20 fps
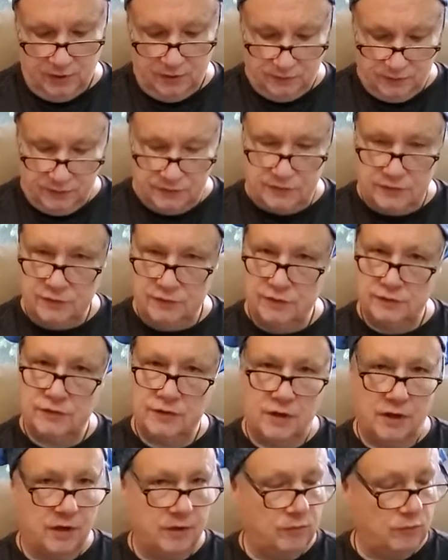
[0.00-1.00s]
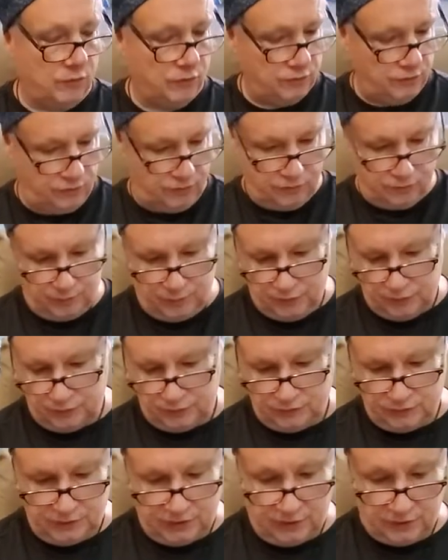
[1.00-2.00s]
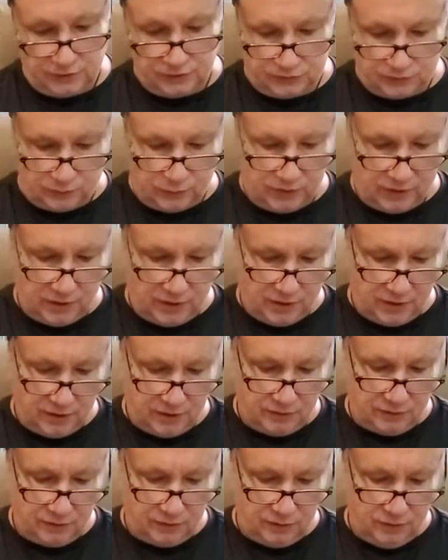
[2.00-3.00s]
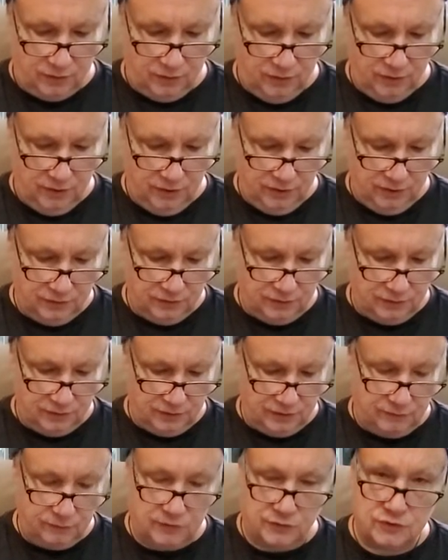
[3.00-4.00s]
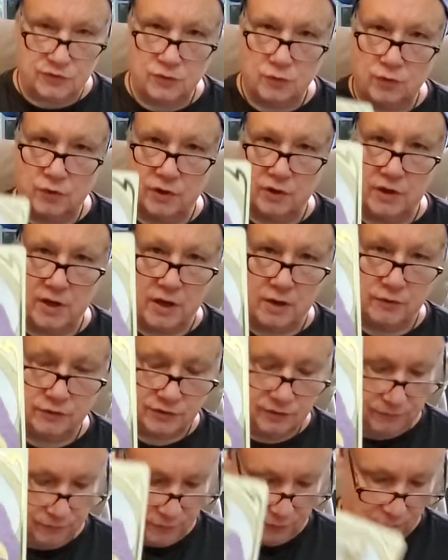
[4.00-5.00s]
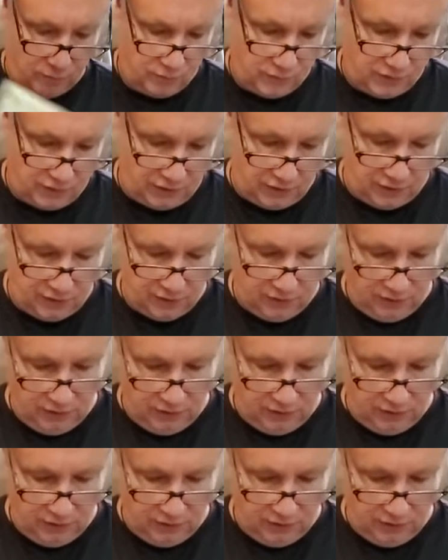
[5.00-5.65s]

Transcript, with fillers: this is the time where you're supposed to take a swing at it, you know, to leave the sword analogy for a minute.